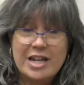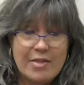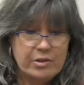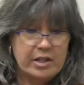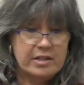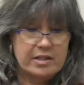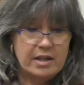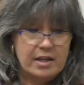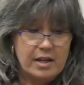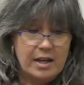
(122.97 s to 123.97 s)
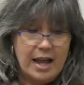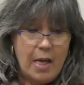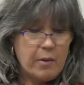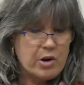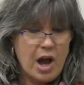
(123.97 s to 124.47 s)
Netherlands.
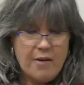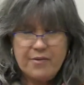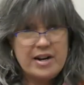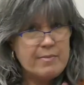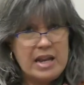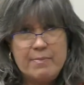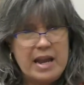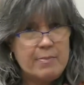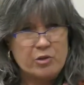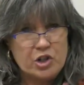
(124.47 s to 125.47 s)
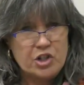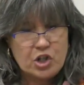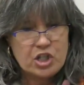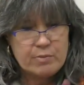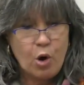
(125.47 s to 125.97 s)
And there were not very many people, just
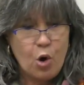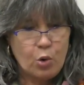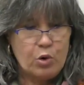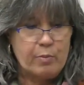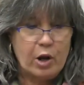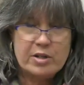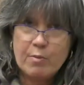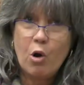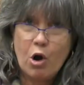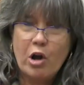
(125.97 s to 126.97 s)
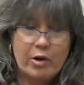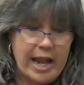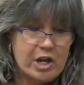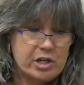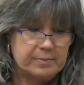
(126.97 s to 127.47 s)
a small group, a small
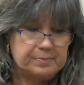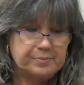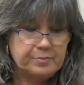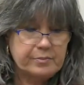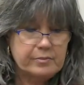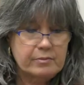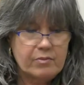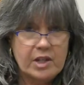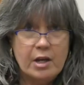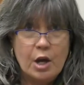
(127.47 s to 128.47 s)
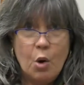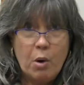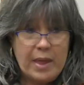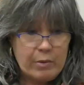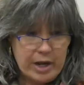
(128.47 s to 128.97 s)
congregation.
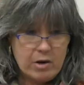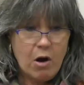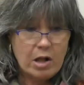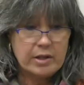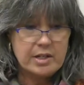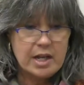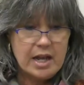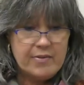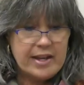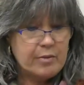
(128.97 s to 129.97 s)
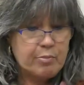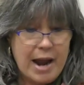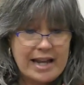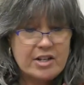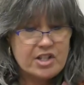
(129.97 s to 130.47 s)
When they were in Holland, they could
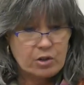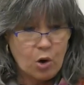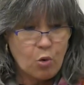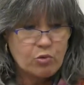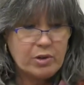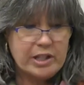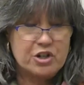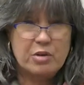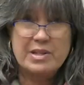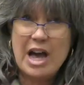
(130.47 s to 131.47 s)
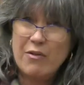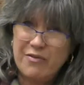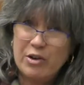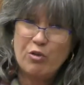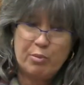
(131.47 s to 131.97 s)
practice their own religion
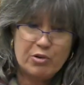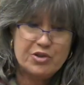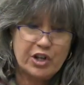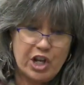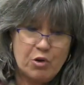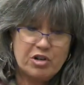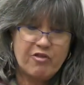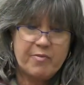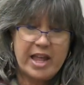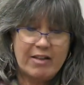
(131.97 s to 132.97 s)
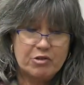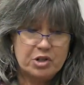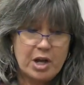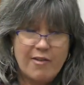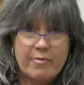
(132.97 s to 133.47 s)
without fear of persecution from the
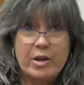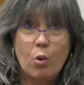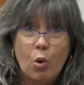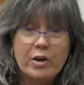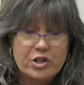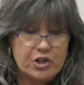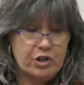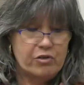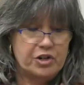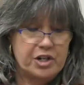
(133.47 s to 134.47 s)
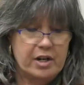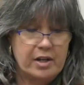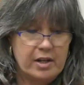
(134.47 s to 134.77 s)
English government or its church.